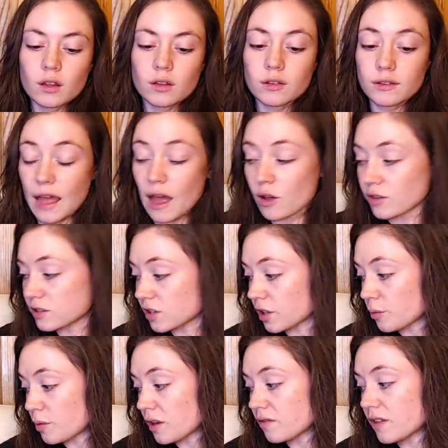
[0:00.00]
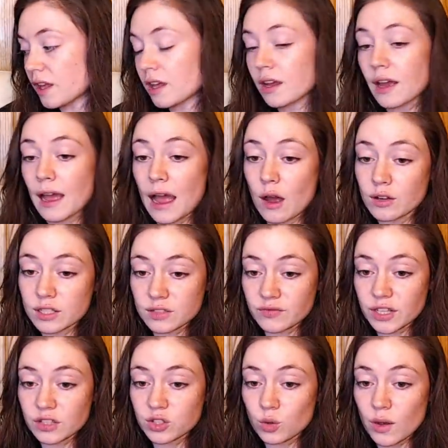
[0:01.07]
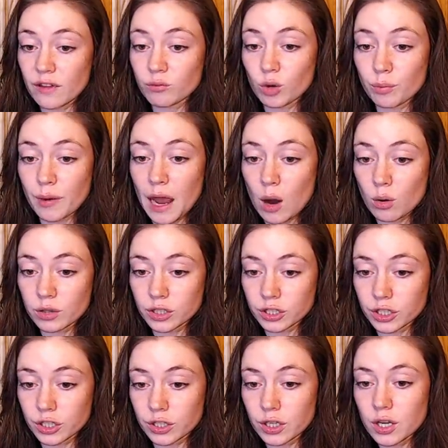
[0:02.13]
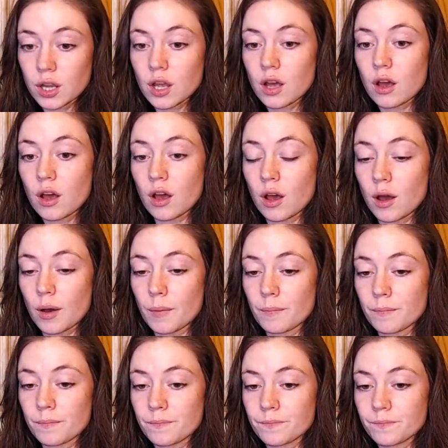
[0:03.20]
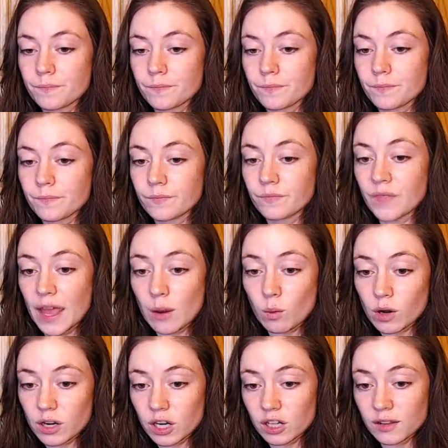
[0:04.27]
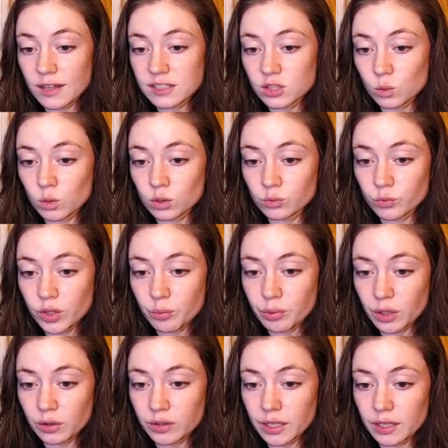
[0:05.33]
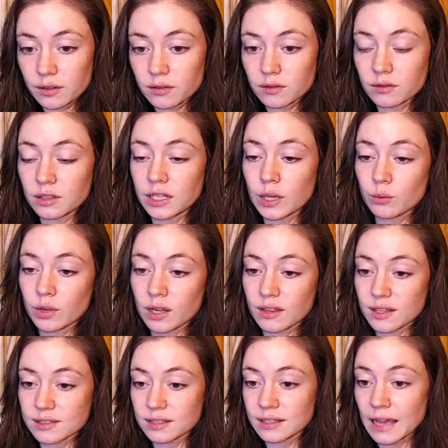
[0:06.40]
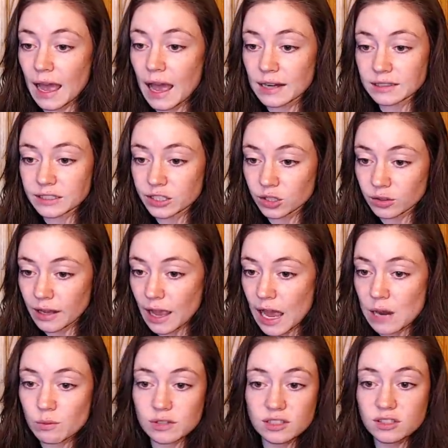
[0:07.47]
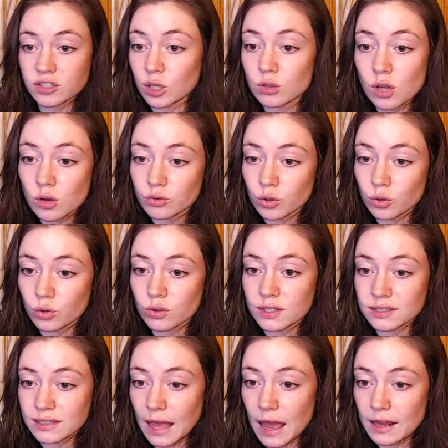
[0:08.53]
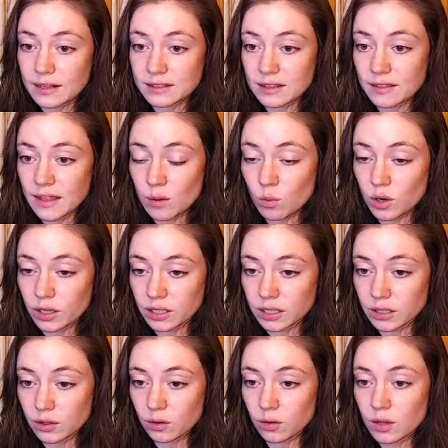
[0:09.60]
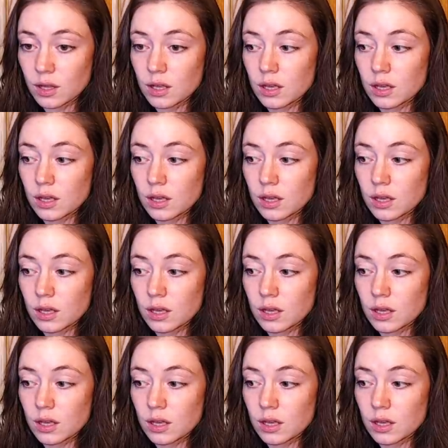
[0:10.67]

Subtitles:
Now this other big thing. How does V2 have more power than her? They wanted to cleanse the world and rebuild it. Get rid of this god. Kill god. We still don't know who this god is that they want to kill.